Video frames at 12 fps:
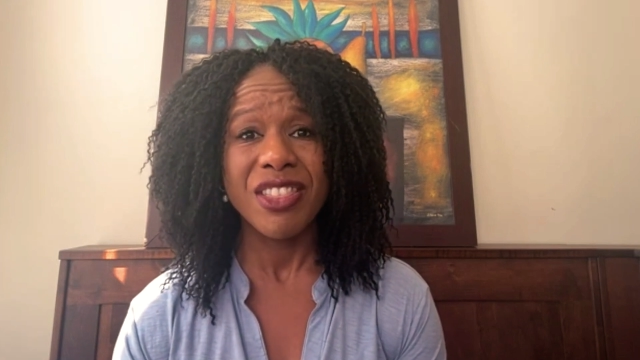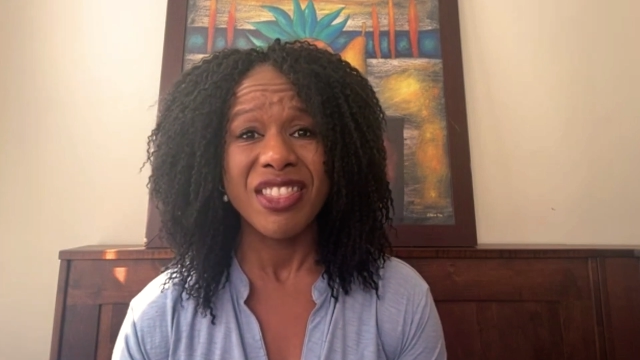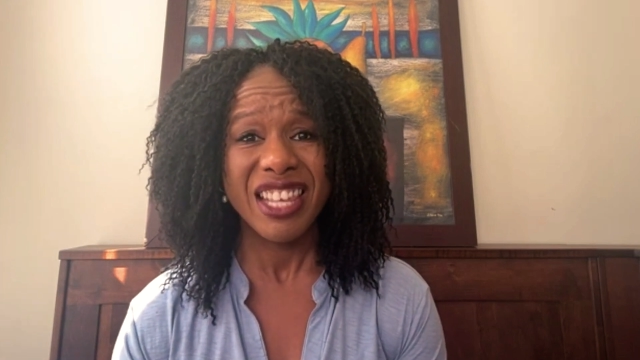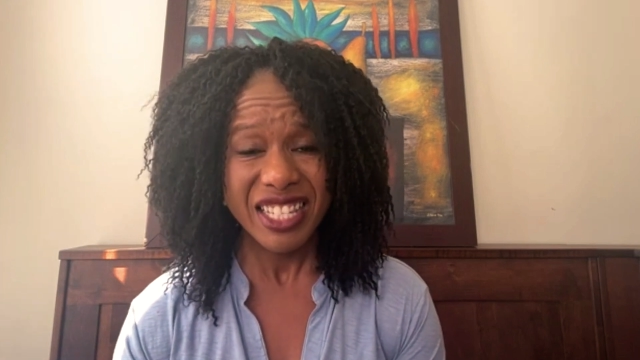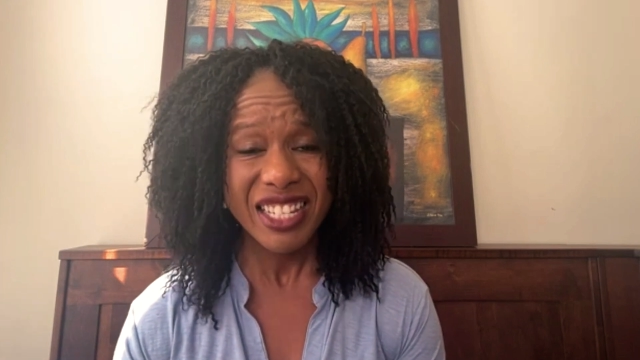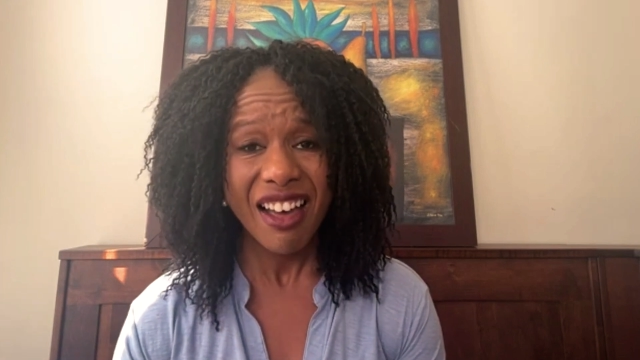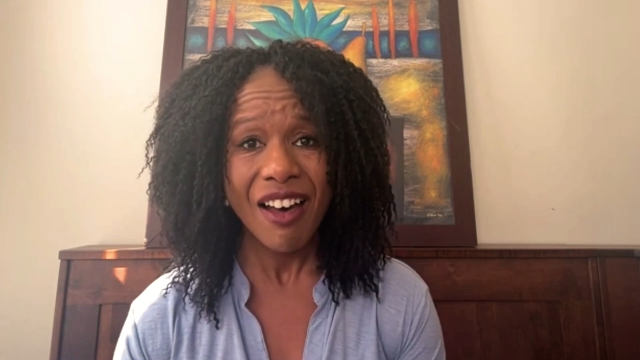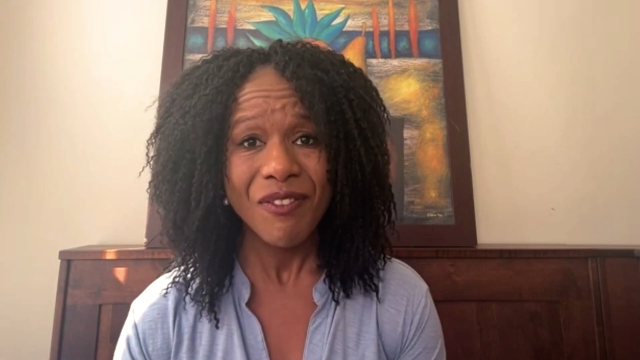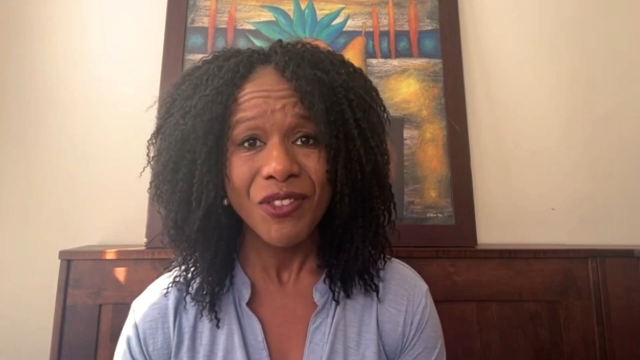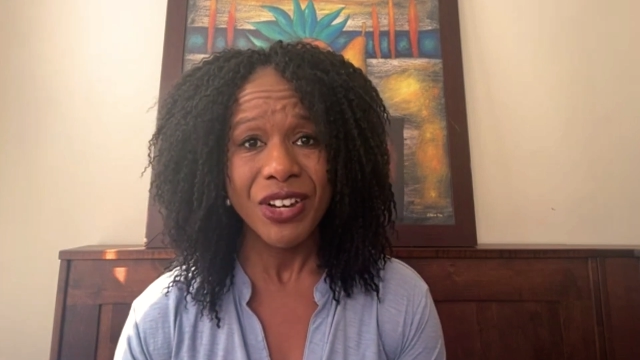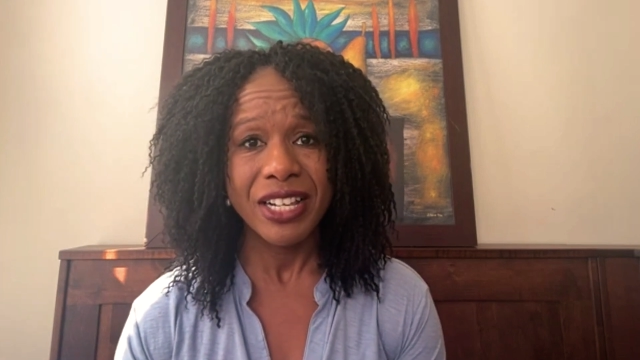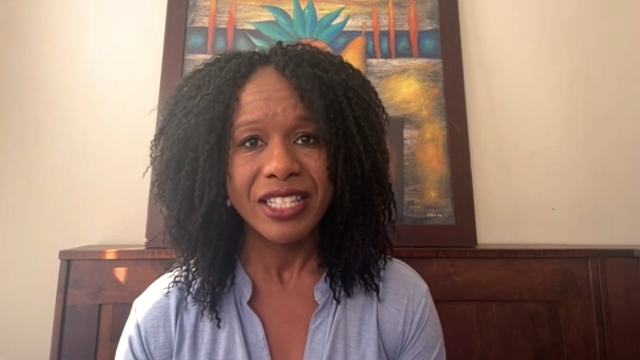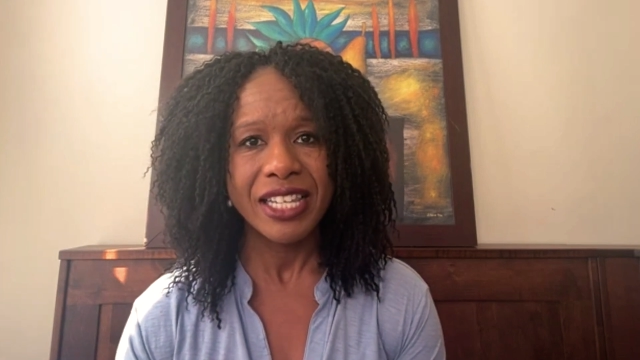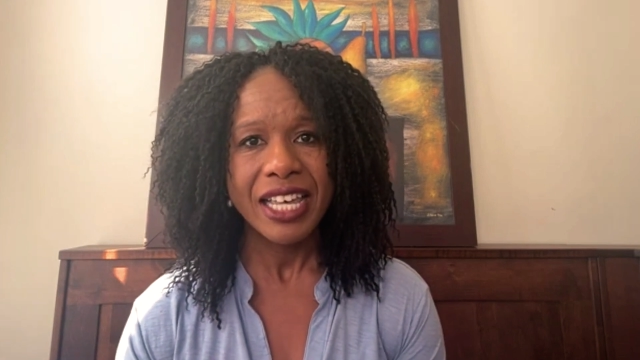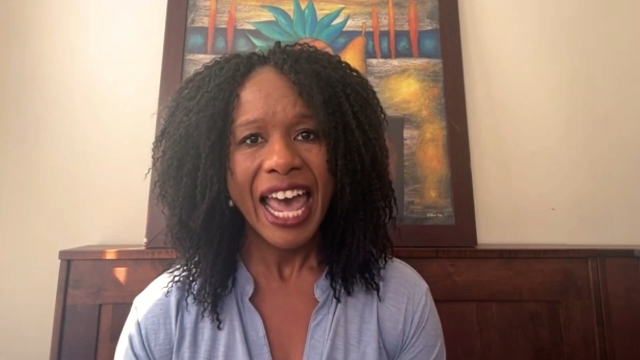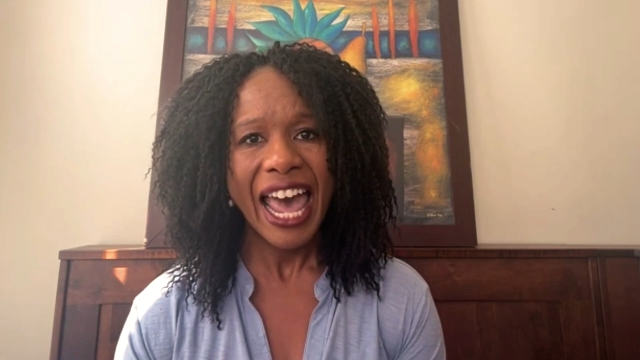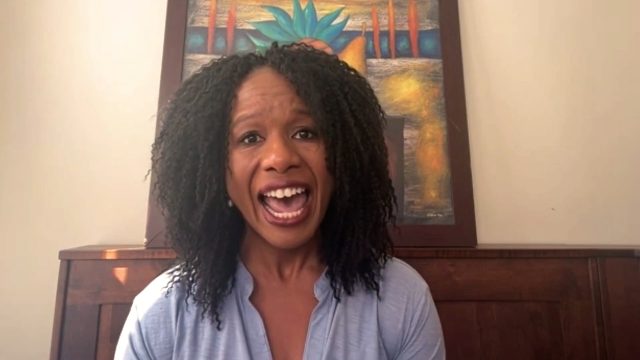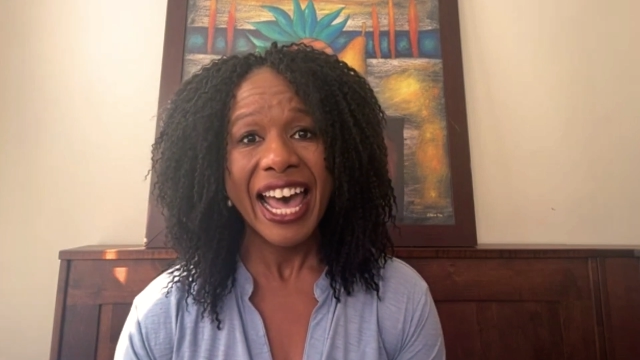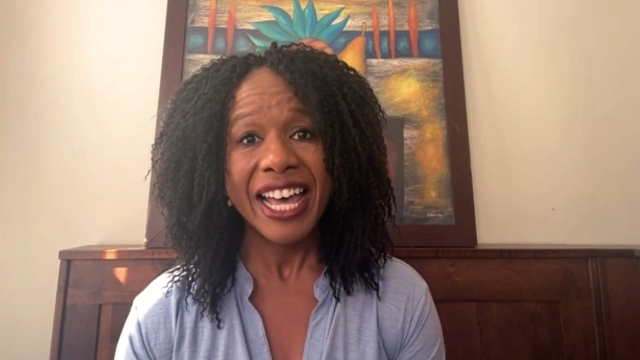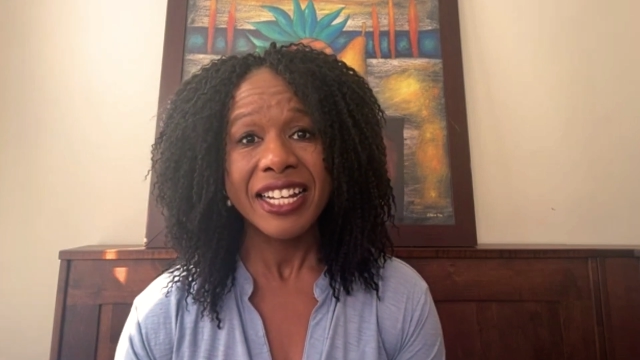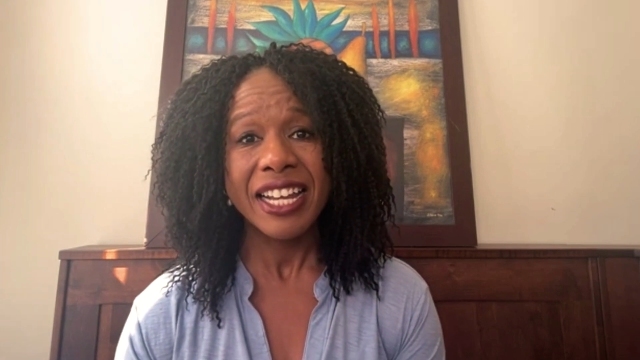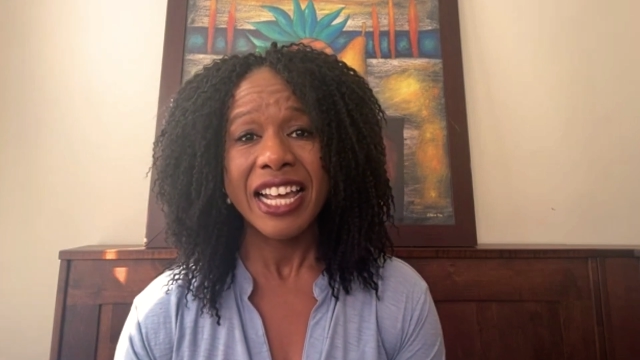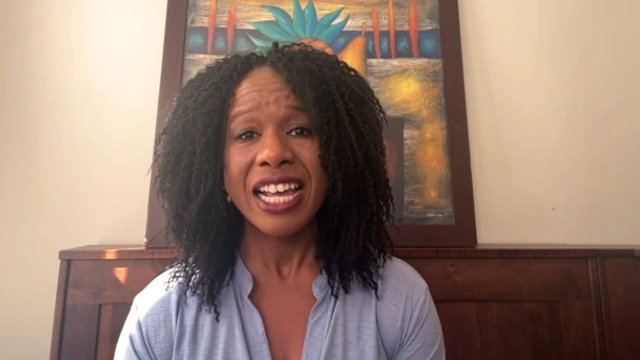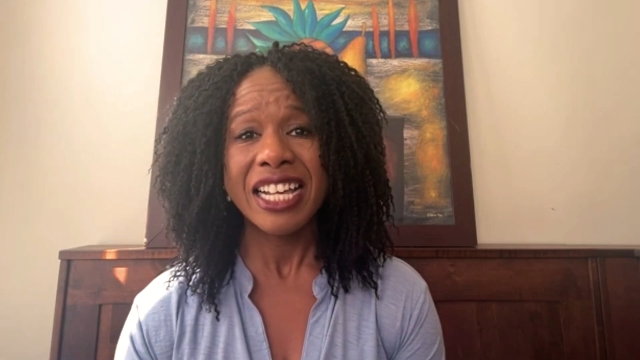this conference. And
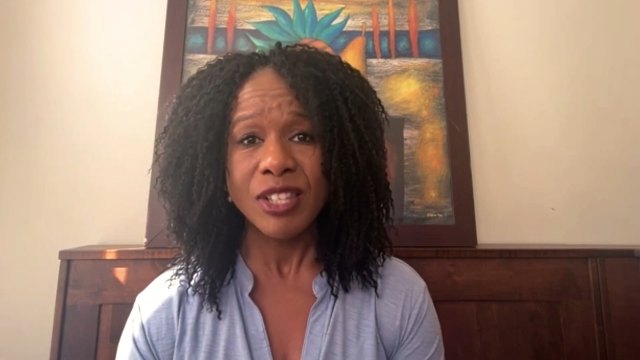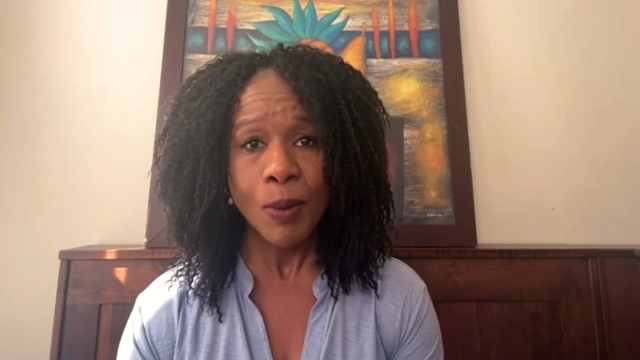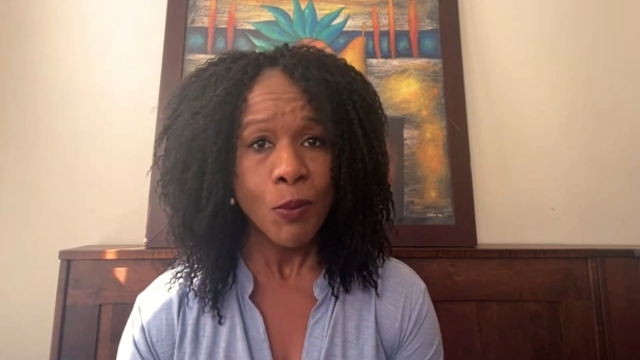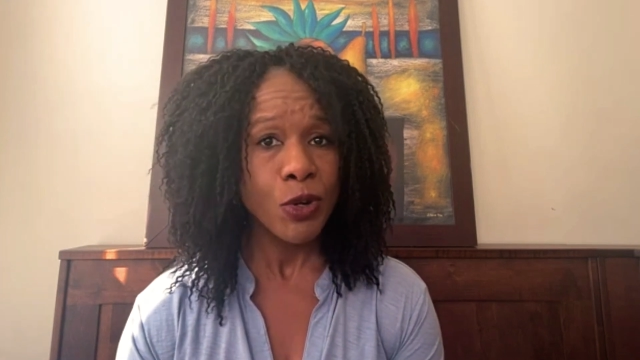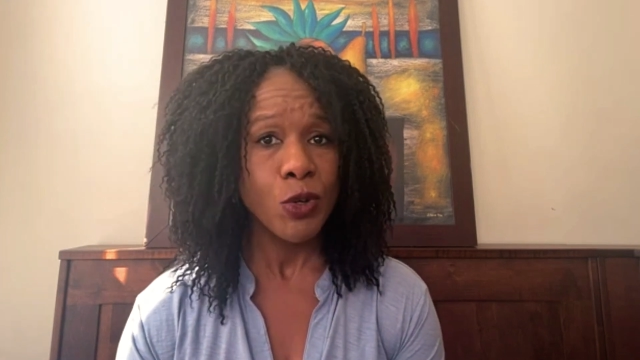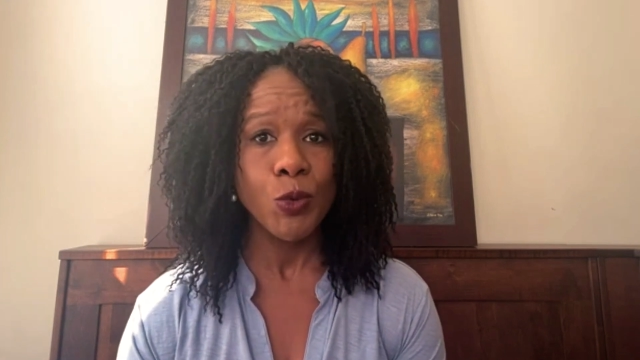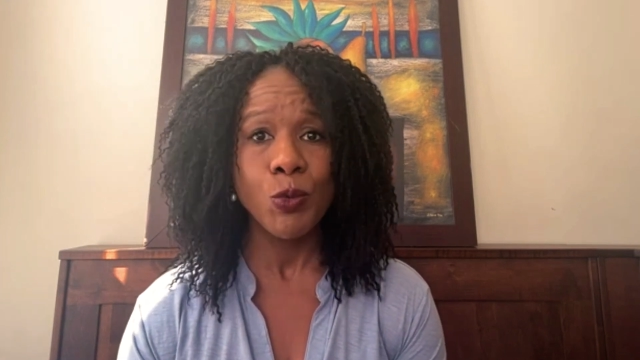as someone who